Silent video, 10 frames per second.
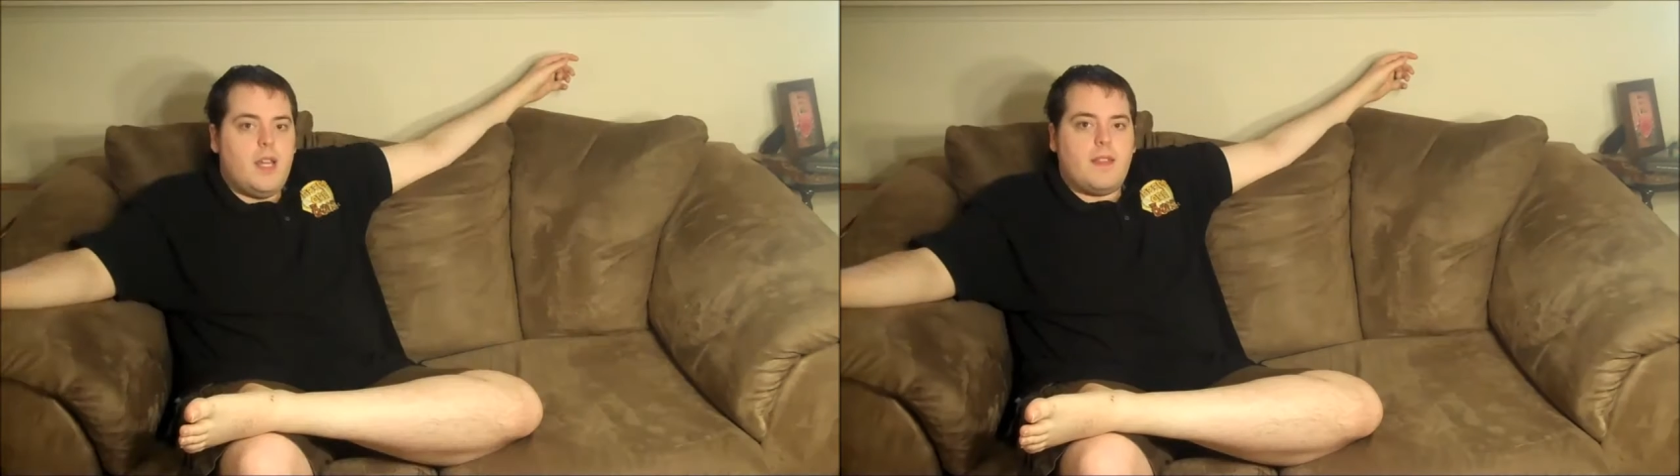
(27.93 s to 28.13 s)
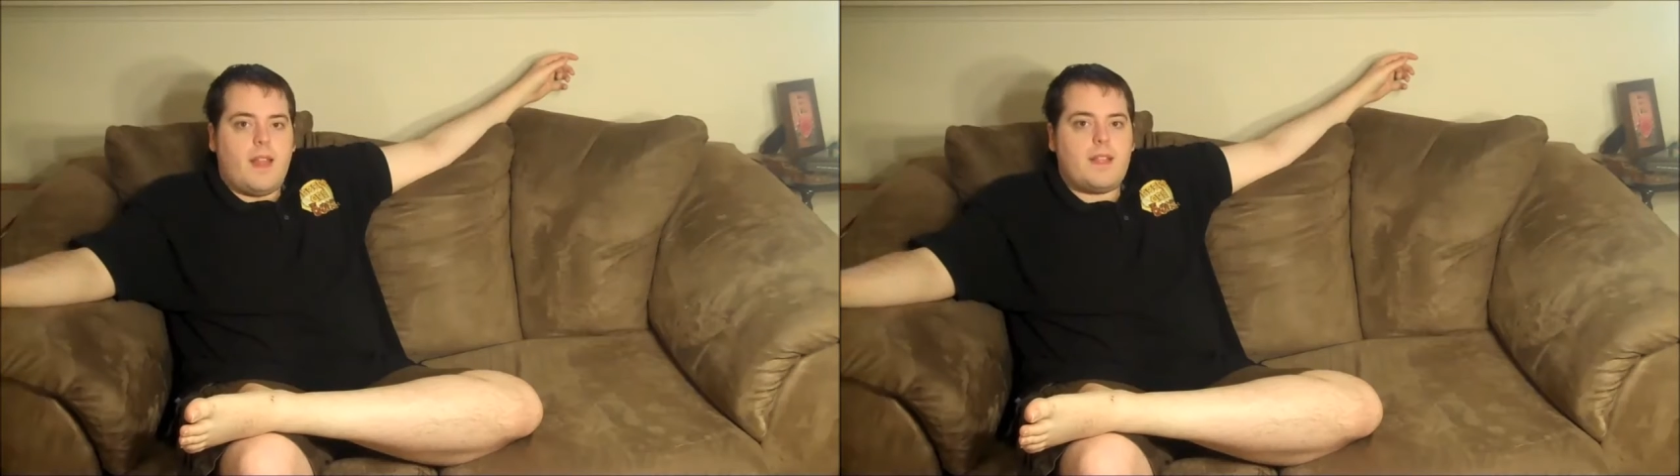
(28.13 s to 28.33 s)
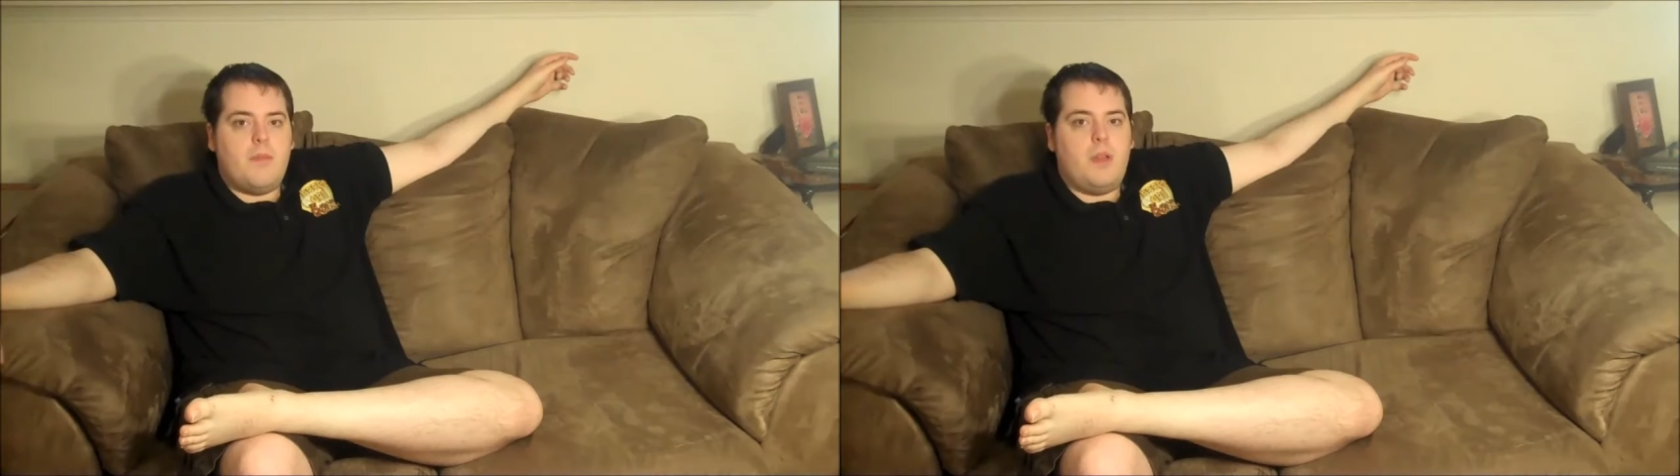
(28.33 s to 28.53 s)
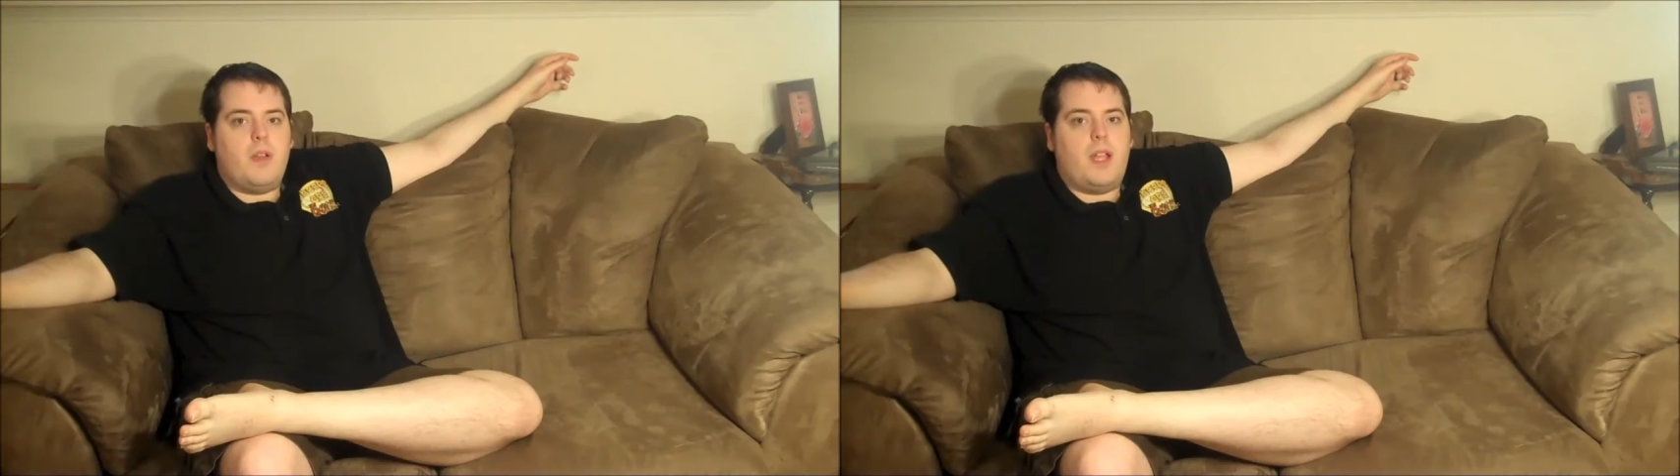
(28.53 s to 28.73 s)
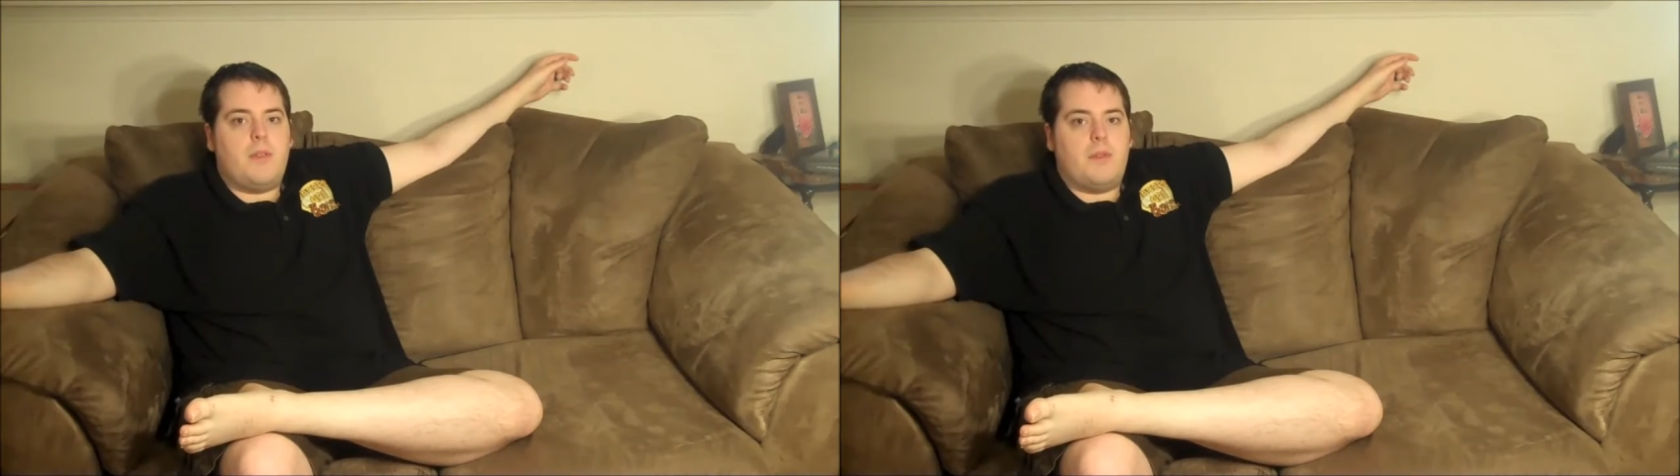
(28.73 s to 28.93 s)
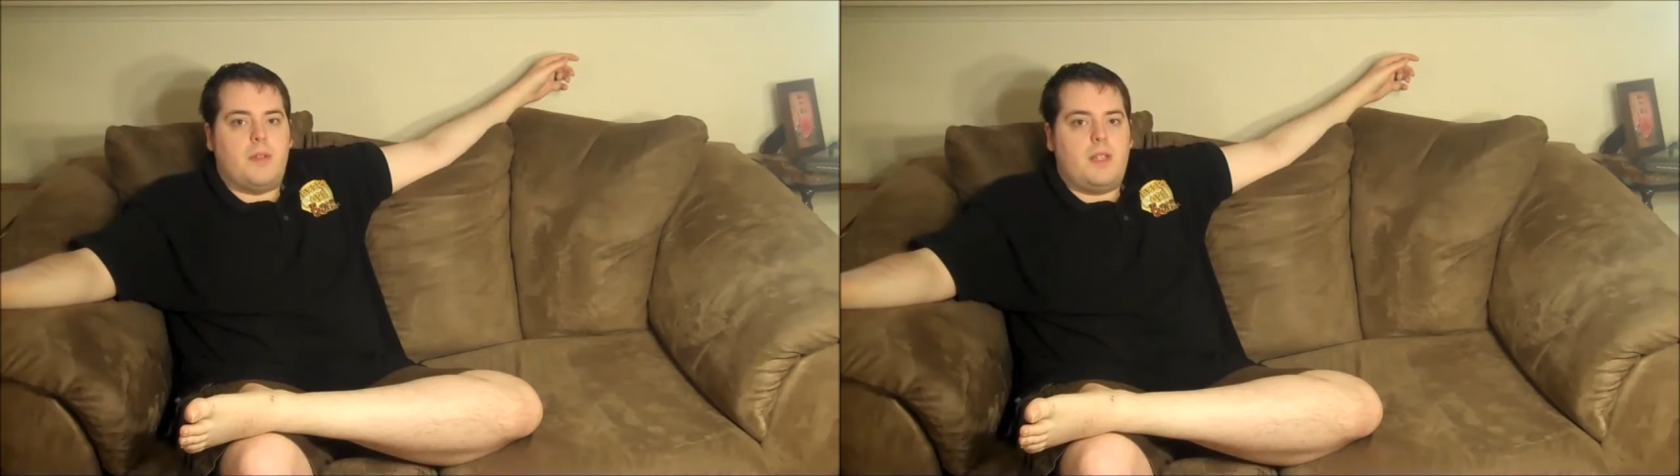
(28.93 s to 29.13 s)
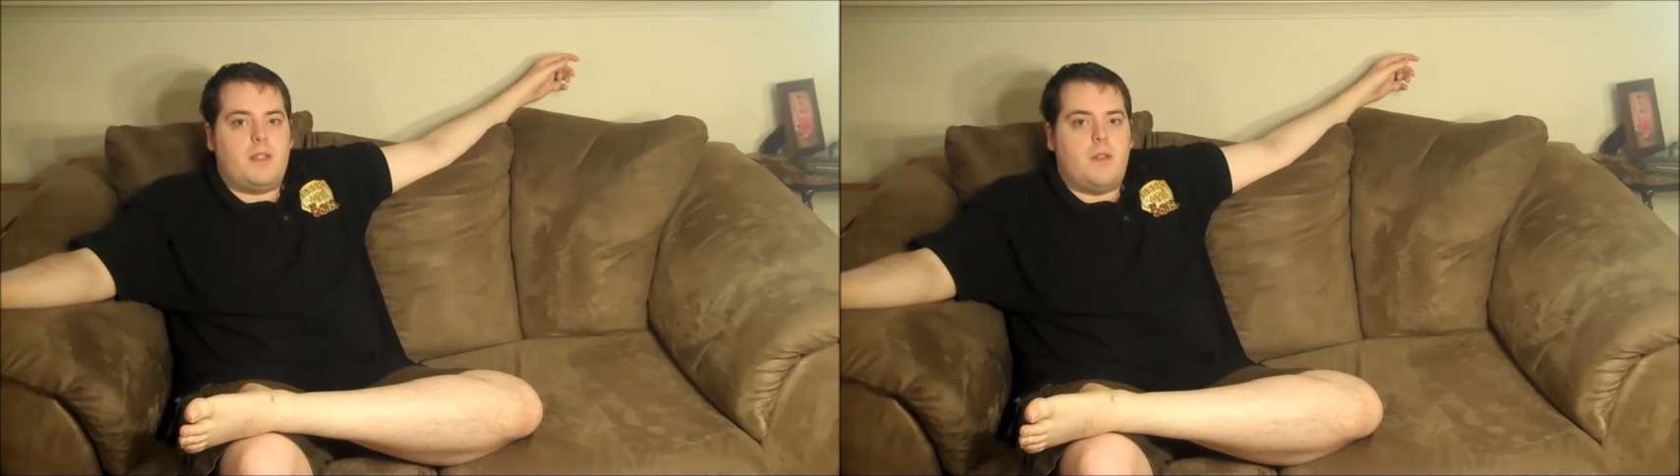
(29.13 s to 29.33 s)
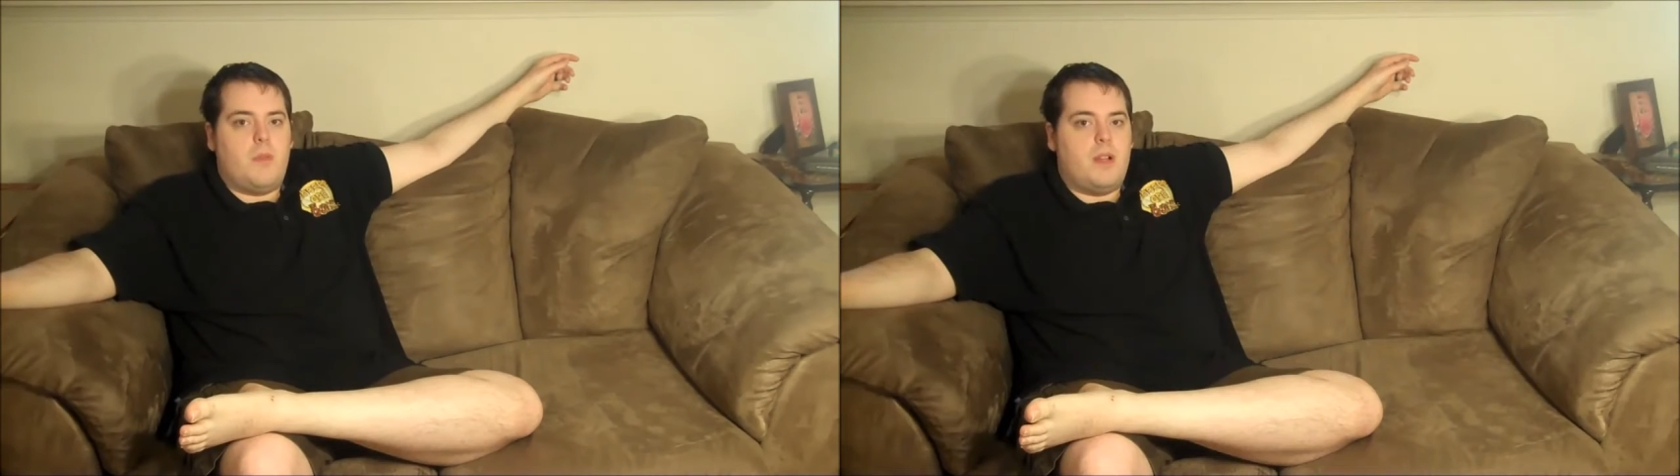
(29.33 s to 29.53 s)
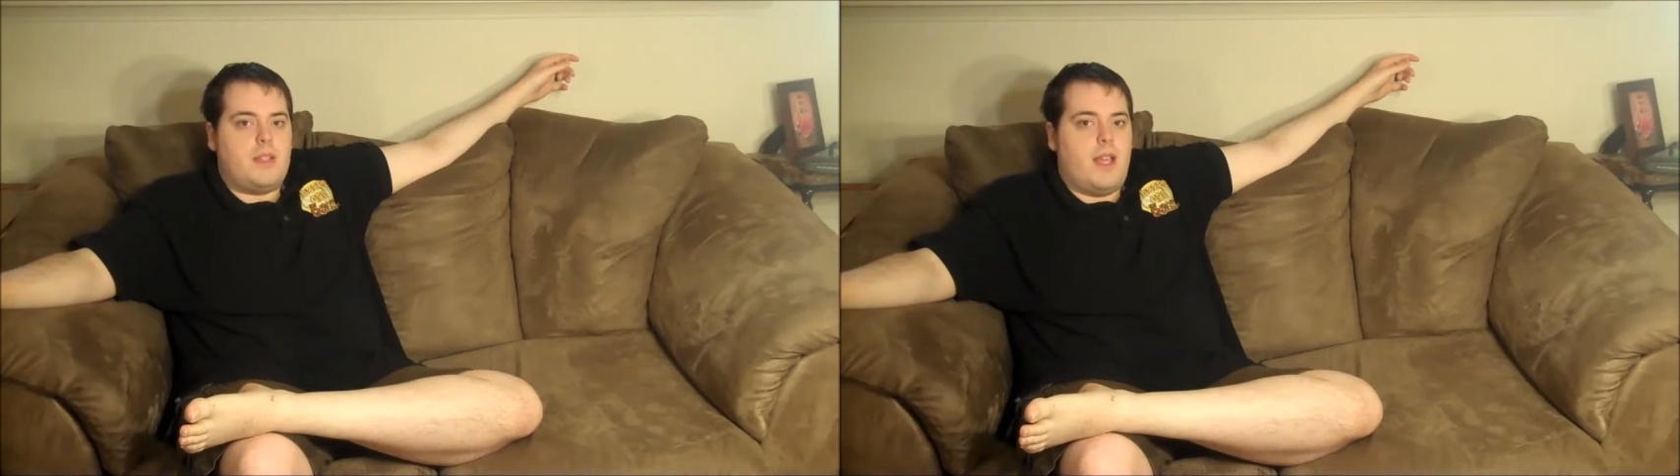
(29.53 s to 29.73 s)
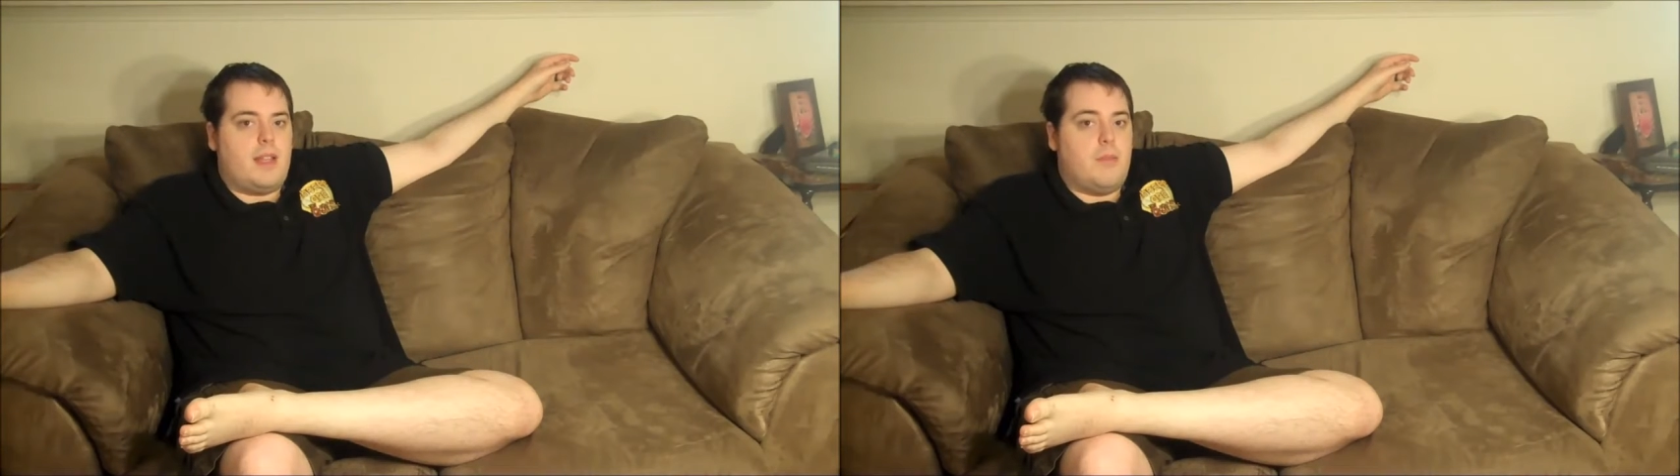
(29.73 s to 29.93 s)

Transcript: The last computer game we released was at